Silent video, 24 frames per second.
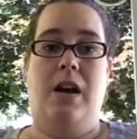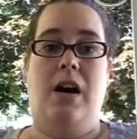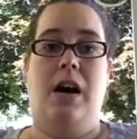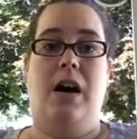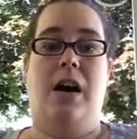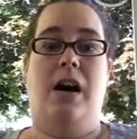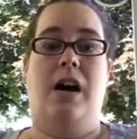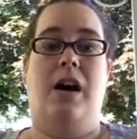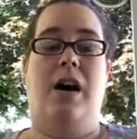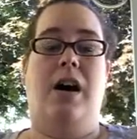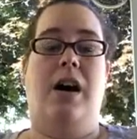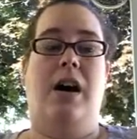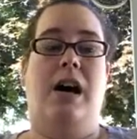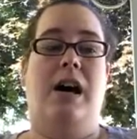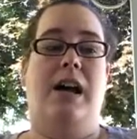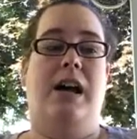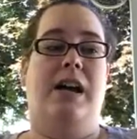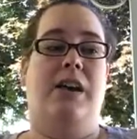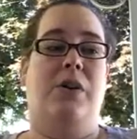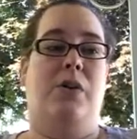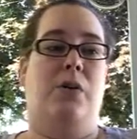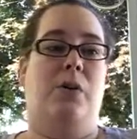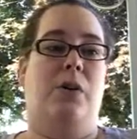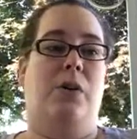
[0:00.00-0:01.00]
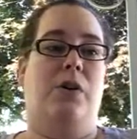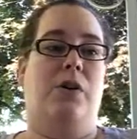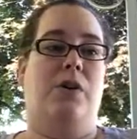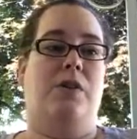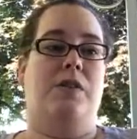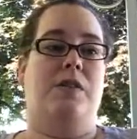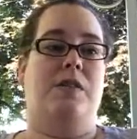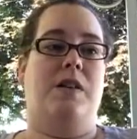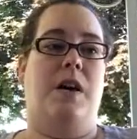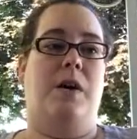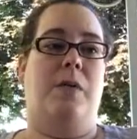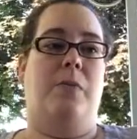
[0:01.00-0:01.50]
I had ordered
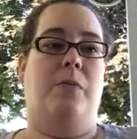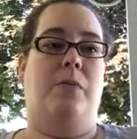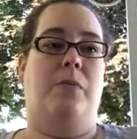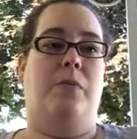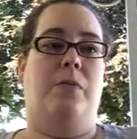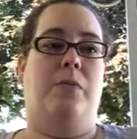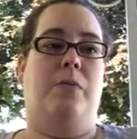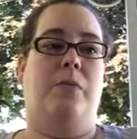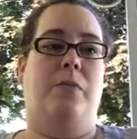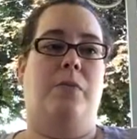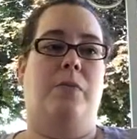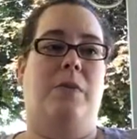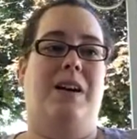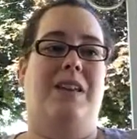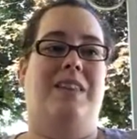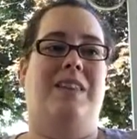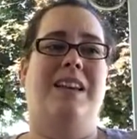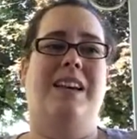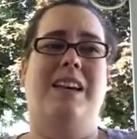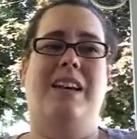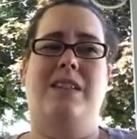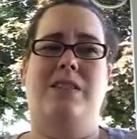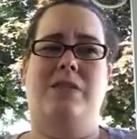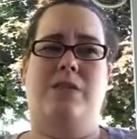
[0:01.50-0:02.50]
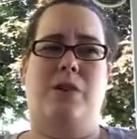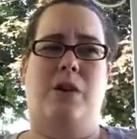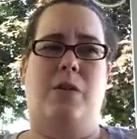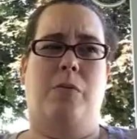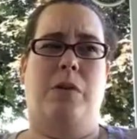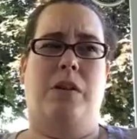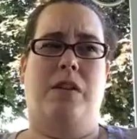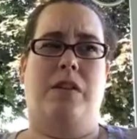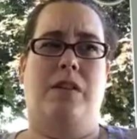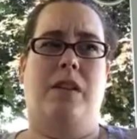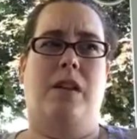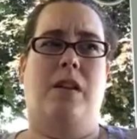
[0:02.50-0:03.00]
some, I think it's Star of
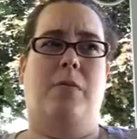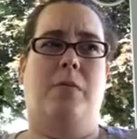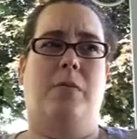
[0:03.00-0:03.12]
Bethlehem.